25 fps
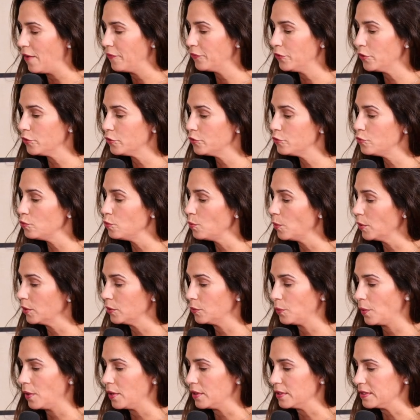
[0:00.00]
after two
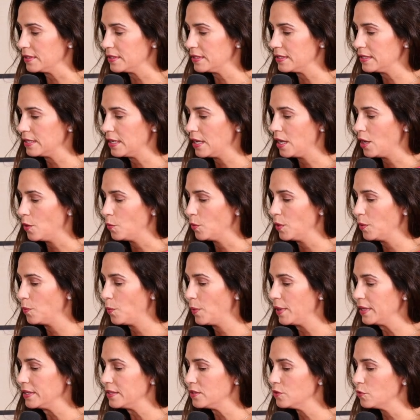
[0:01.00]
world wars, we
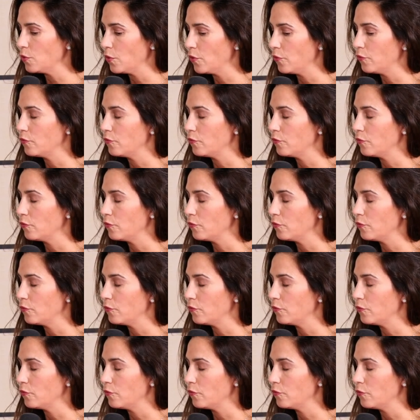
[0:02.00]
went to